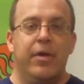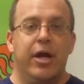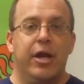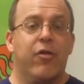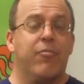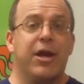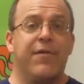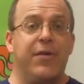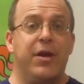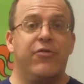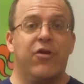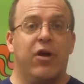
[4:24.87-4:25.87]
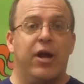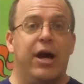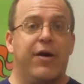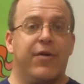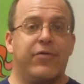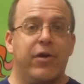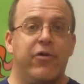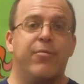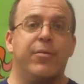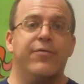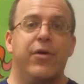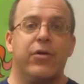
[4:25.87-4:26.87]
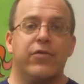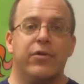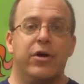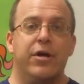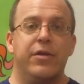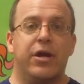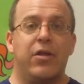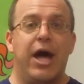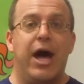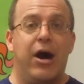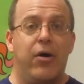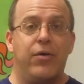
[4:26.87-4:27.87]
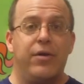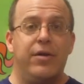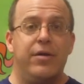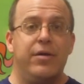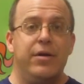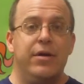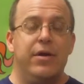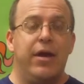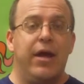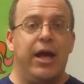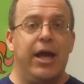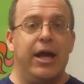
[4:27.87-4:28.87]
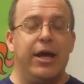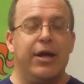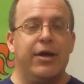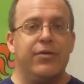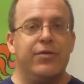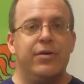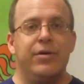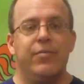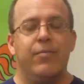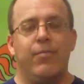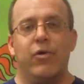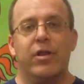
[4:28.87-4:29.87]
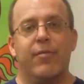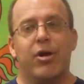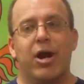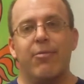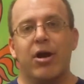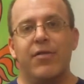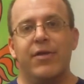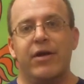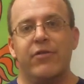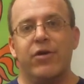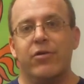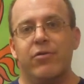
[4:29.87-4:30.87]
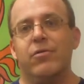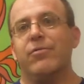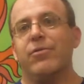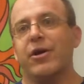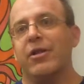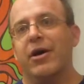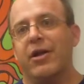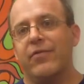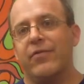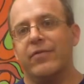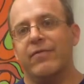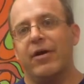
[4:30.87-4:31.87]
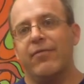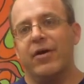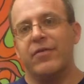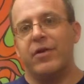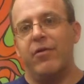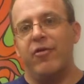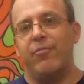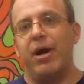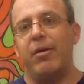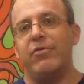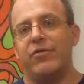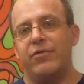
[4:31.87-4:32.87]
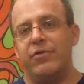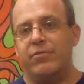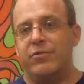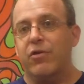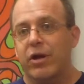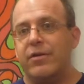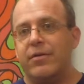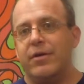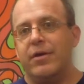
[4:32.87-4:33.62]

Another big feature, Alfresco has been focused on the cloud, and one of the primary things you can do with the cloud instance of Alfresco is publish to it